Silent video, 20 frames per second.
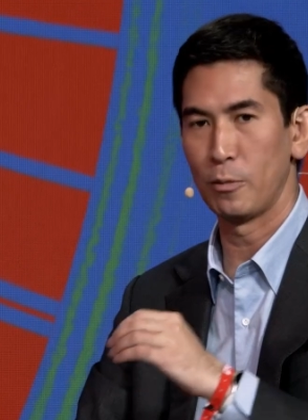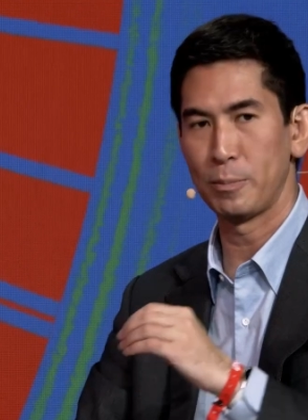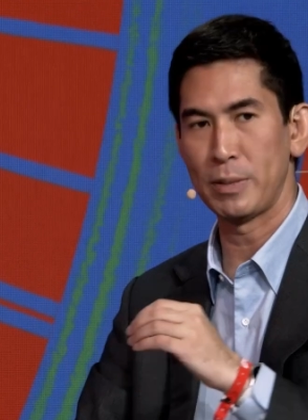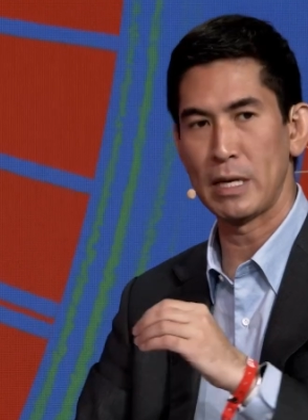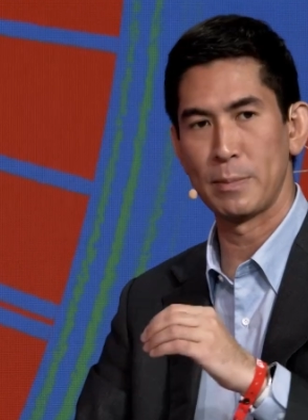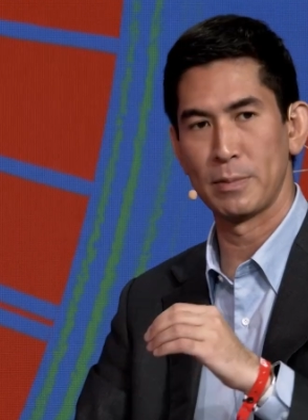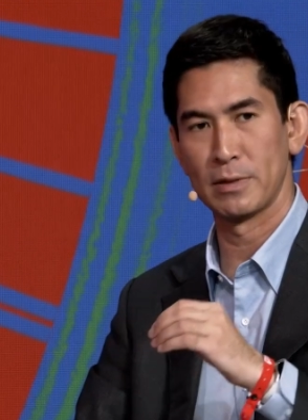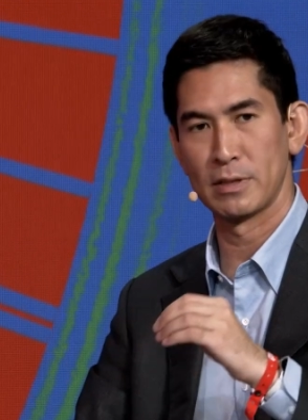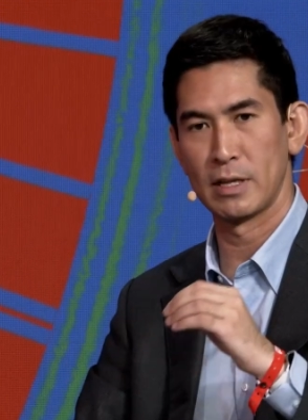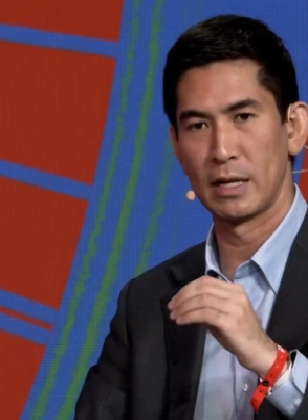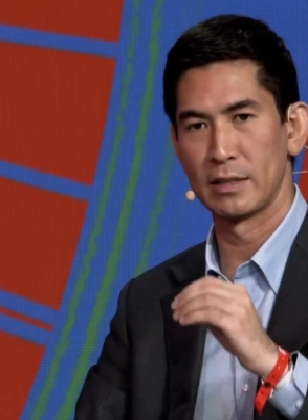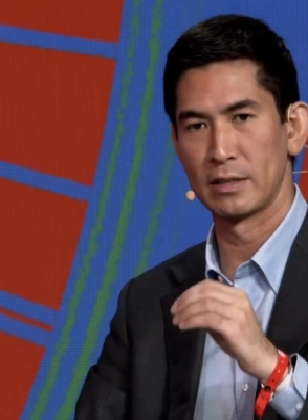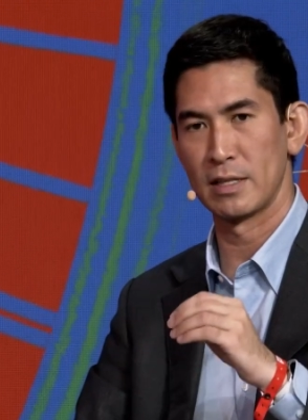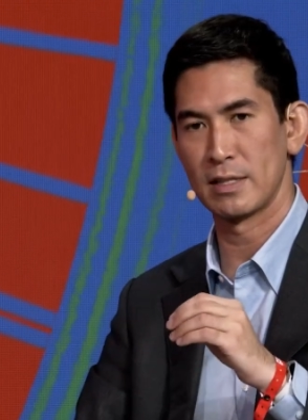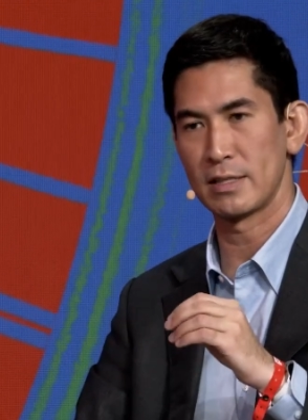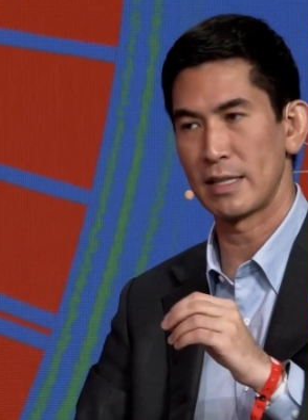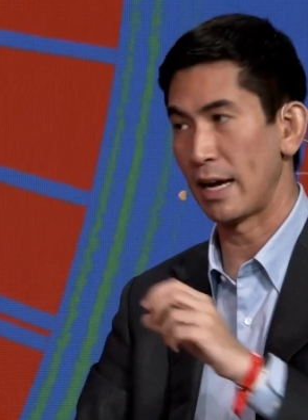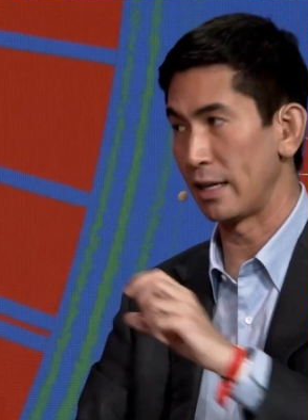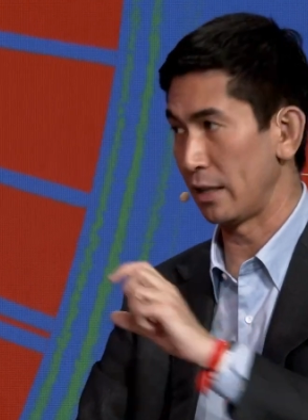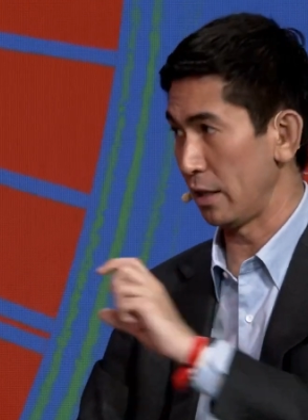people to
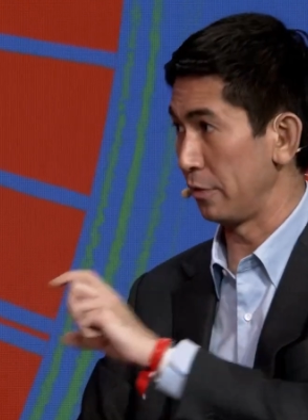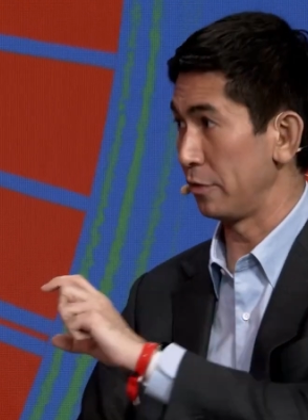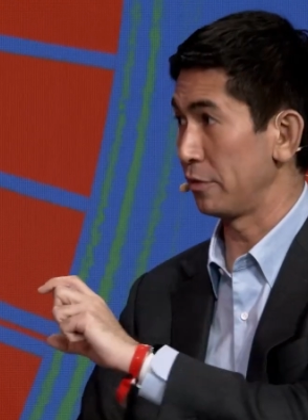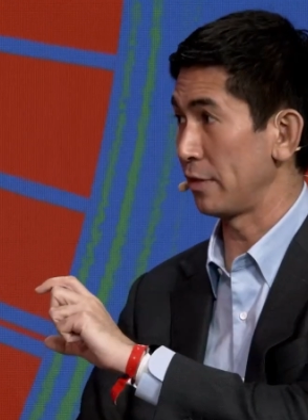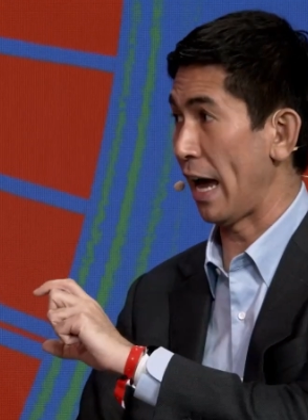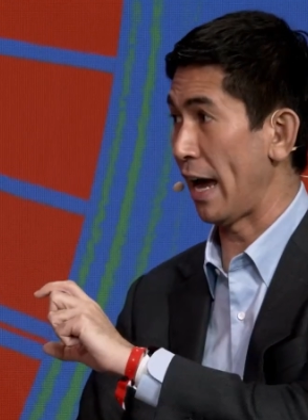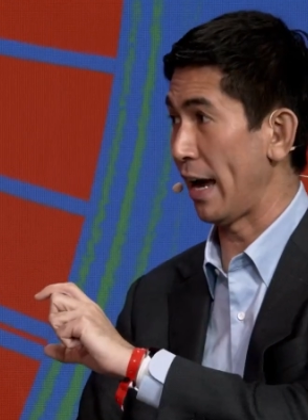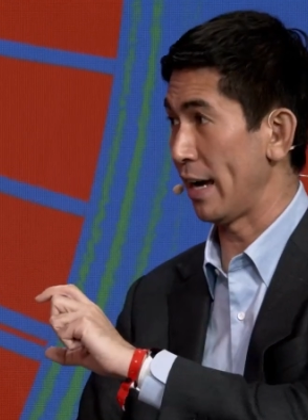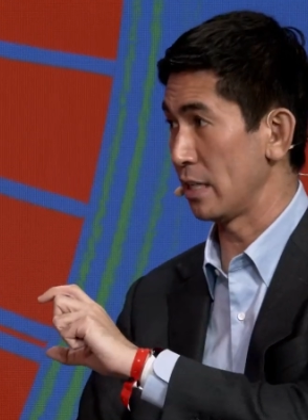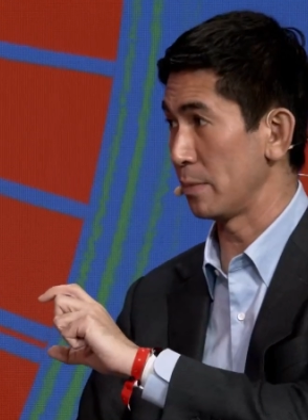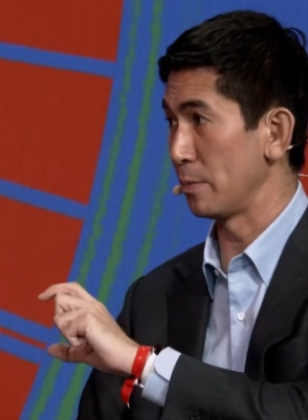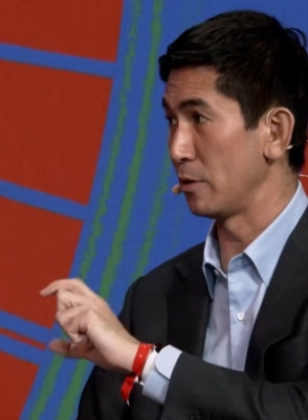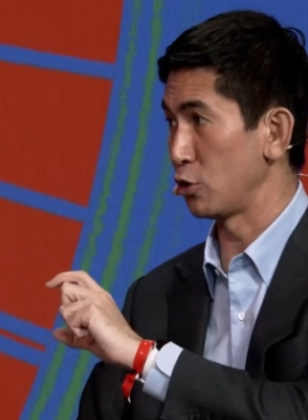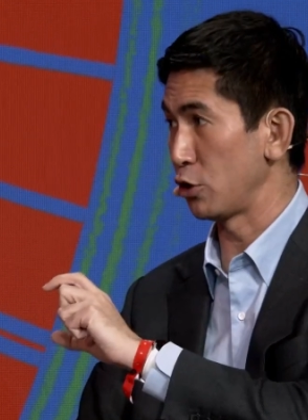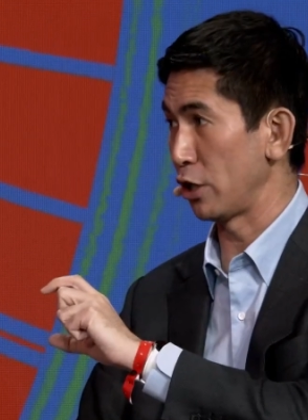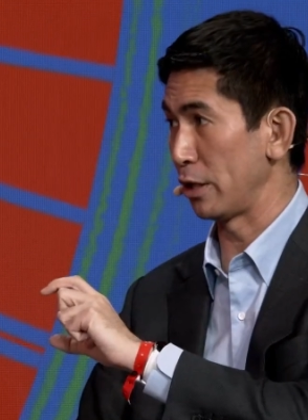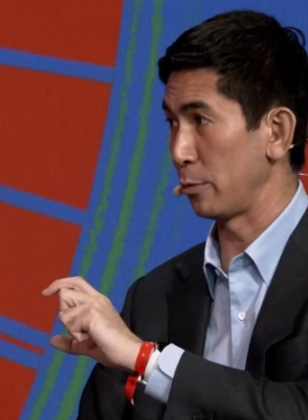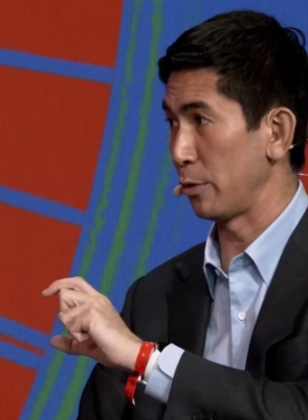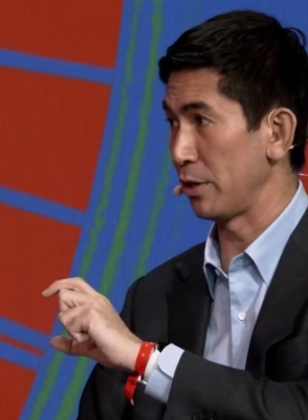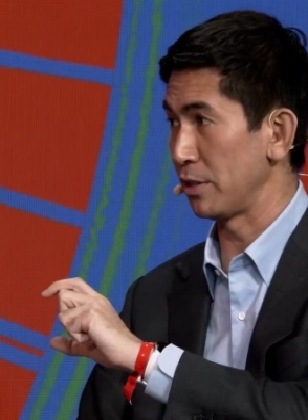understand if that has been
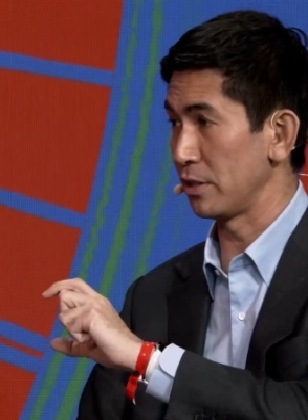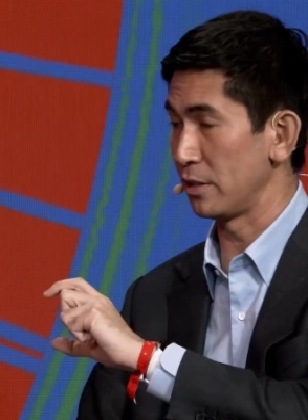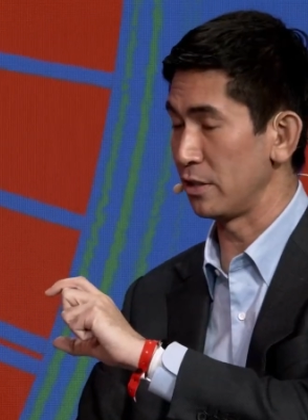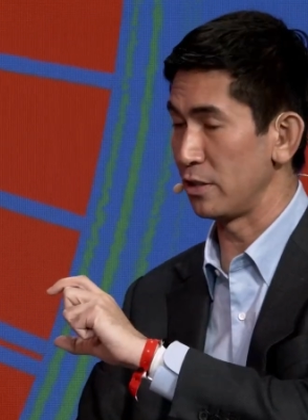generated